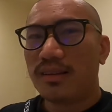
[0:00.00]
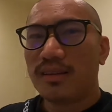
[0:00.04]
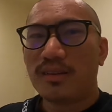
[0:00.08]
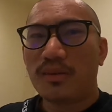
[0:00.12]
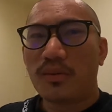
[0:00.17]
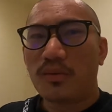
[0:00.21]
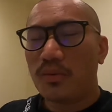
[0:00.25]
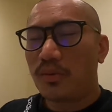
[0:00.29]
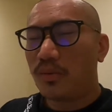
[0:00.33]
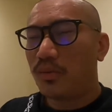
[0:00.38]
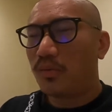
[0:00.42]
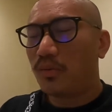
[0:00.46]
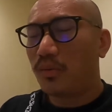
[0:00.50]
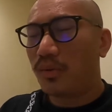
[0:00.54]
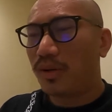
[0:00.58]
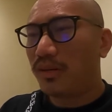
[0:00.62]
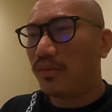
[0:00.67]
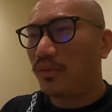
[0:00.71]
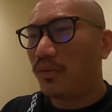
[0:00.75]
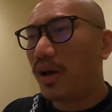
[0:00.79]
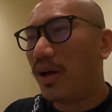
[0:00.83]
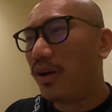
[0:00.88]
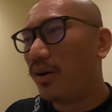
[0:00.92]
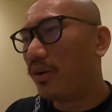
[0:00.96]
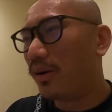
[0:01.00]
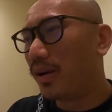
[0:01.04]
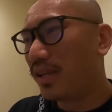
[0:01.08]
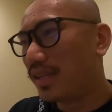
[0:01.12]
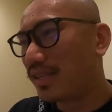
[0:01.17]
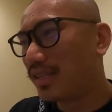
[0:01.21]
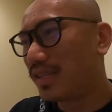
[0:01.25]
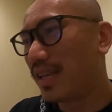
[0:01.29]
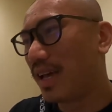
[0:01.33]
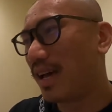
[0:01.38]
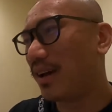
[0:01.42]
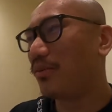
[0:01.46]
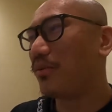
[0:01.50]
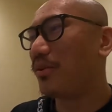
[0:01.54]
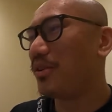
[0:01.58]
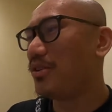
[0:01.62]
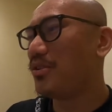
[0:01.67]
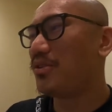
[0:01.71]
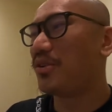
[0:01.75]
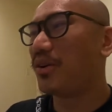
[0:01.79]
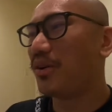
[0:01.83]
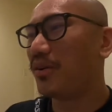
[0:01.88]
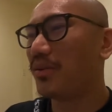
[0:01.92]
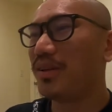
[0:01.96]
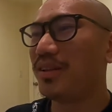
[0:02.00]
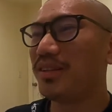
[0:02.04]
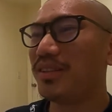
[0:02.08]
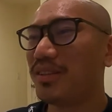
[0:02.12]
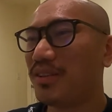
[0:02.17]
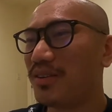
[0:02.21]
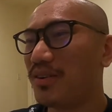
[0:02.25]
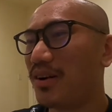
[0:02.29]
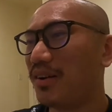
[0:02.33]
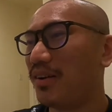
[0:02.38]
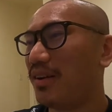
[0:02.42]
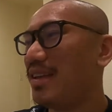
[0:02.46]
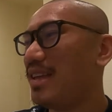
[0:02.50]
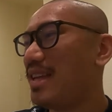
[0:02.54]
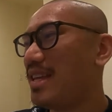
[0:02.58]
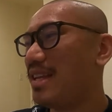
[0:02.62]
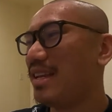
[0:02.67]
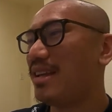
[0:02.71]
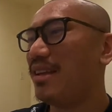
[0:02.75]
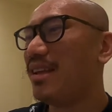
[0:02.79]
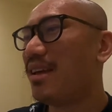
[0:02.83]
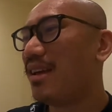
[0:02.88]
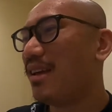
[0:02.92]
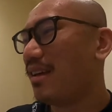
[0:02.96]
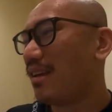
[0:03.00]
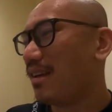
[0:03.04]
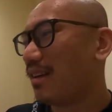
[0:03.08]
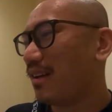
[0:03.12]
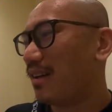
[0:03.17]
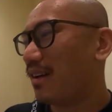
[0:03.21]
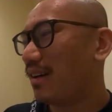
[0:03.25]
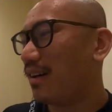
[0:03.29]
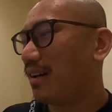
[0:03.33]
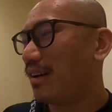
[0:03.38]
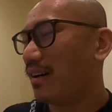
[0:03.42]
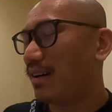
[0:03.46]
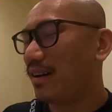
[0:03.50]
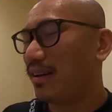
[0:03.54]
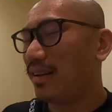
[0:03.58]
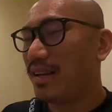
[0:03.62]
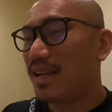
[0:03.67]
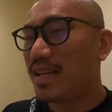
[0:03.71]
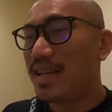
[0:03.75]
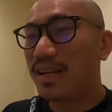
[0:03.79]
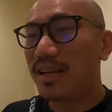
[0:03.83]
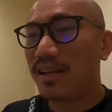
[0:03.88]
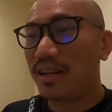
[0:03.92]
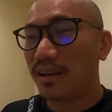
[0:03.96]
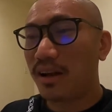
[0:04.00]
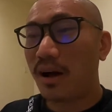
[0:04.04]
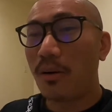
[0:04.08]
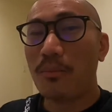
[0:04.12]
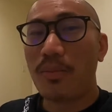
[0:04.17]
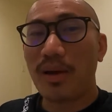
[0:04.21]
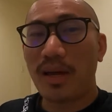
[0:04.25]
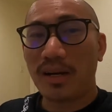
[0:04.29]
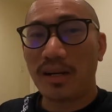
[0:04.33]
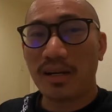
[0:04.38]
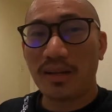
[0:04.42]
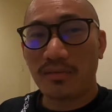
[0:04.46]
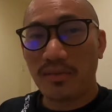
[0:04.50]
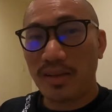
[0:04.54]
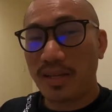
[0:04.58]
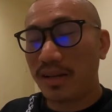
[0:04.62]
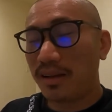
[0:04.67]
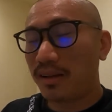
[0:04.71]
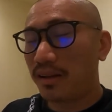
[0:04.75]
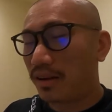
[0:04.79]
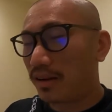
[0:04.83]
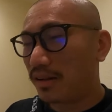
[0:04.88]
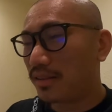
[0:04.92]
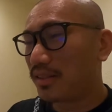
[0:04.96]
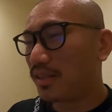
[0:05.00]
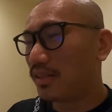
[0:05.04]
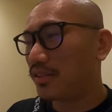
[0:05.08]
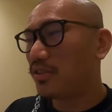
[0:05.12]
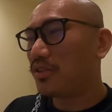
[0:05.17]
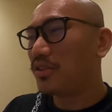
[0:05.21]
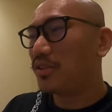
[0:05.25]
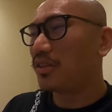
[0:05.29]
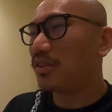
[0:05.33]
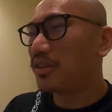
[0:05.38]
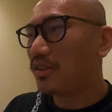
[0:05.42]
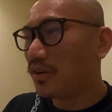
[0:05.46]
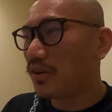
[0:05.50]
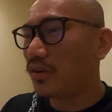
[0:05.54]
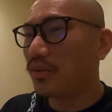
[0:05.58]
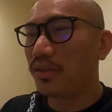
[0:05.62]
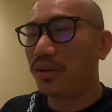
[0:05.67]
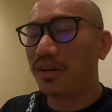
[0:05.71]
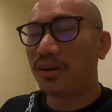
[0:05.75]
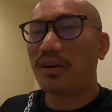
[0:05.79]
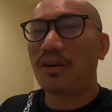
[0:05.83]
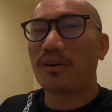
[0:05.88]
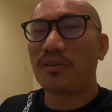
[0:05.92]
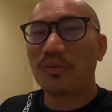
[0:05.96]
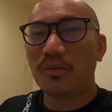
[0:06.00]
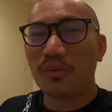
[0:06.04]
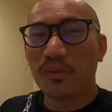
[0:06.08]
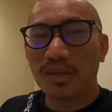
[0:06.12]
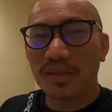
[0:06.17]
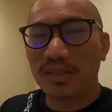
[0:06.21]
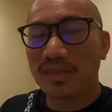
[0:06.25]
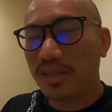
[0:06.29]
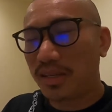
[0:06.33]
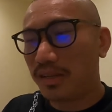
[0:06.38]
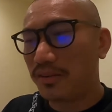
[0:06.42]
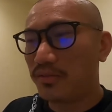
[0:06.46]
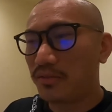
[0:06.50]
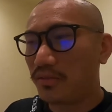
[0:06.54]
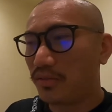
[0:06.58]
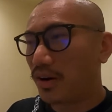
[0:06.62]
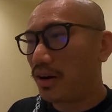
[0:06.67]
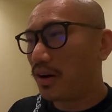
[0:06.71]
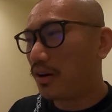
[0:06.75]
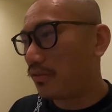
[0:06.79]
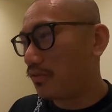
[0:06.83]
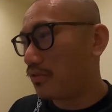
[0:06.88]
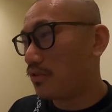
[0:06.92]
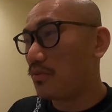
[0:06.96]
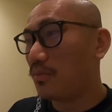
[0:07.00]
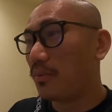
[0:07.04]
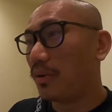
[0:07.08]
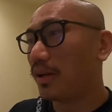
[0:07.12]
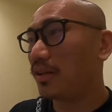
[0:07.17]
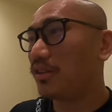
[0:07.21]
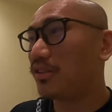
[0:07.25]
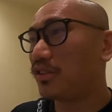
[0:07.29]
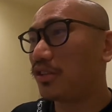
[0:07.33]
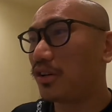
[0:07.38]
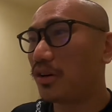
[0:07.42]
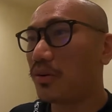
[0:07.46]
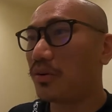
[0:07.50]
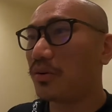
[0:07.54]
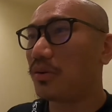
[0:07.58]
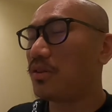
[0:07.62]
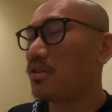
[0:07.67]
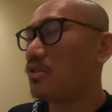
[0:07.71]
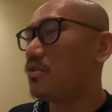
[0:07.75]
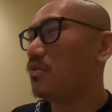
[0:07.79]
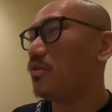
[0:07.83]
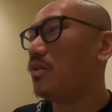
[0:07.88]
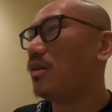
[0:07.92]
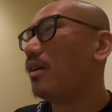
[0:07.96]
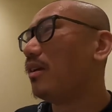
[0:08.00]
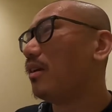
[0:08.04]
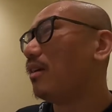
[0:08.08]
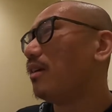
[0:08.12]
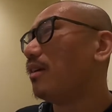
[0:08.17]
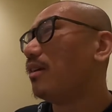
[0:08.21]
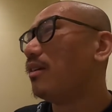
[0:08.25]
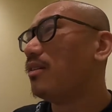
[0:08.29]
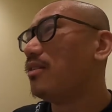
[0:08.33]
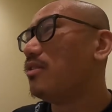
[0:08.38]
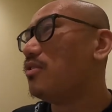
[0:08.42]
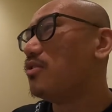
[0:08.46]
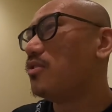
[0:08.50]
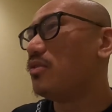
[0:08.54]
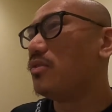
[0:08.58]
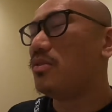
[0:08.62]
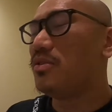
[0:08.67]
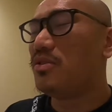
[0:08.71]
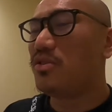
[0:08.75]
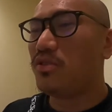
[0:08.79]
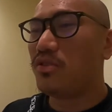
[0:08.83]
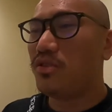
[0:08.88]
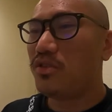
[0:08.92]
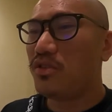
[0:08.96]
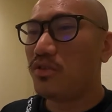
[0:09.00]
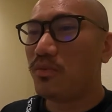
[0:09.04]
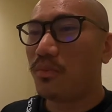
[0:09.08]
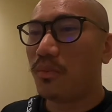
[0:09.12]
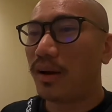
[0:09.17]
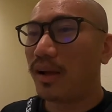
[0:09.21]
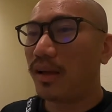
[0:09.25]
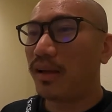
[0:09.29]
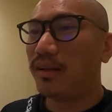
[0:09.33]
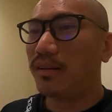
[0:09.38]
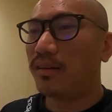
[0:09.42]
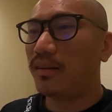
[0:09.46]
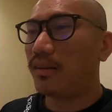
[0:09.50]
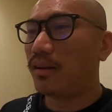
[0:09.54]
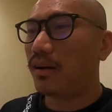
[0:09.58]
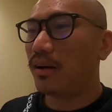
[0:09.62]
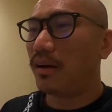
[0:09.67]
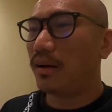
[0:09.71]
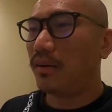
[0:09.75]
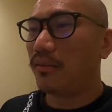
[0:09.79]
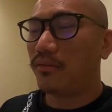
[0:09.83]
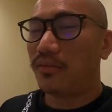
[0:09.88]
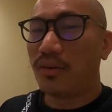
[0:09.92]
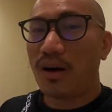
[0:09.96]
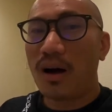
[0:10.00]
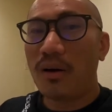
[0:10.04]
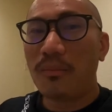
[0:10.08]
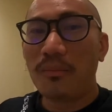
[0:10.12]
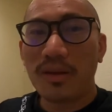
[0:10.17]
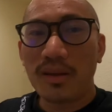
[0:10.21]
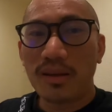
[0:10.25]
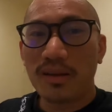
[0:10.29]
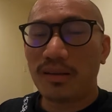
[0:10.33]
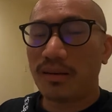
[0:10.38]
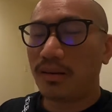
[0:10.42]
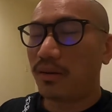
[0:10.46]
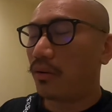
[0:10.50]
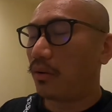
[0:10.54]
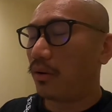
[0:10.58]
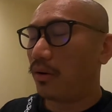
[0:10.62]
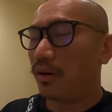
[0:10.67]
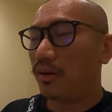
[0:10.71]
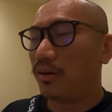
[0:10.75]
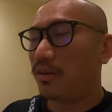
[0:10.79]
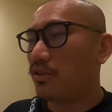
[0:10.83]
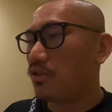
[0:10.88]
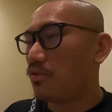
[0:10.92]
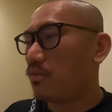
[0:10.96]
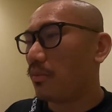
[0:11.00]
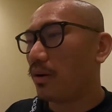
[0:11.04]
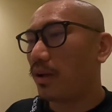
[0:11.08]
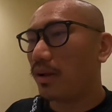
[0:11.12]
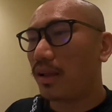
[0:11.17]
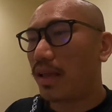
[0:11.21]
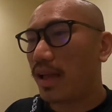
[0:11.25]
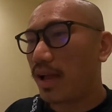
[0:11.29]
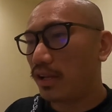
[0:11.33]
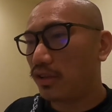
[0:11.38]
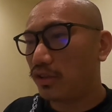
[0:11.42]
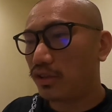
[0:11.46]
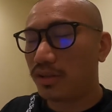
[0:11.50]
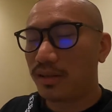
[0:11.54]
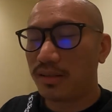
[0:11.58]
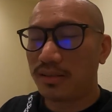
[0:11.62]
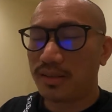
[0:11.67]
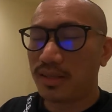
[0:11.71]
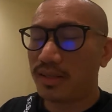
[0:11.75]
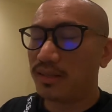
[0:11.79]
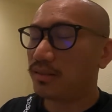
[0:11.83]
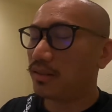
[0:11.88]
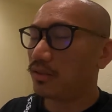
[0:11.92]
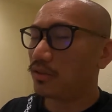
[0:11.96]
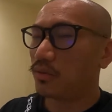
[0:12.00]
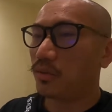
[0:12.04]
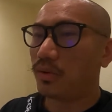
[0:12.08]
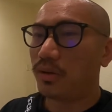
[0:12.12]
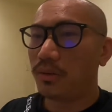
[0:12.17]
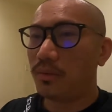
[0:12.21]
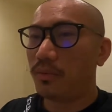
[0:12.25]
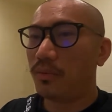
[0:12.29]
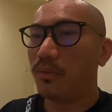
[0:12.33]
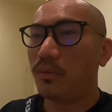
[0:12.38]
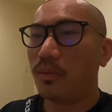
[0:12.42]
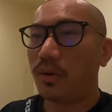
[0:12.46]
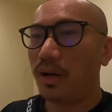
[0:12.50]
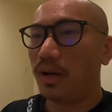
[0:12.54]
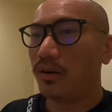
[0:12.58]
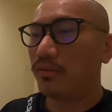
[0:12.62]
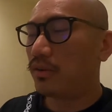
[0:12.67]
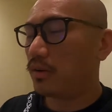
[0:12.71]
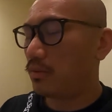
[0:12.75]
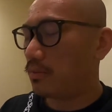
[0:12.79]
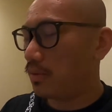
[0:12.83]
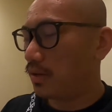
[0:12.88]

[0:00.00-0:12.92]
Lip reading: What is that? When you go into an competitive eating contest, you should know there are risks involved. You might choke, you might vomit, or you might catch diseases, whatever.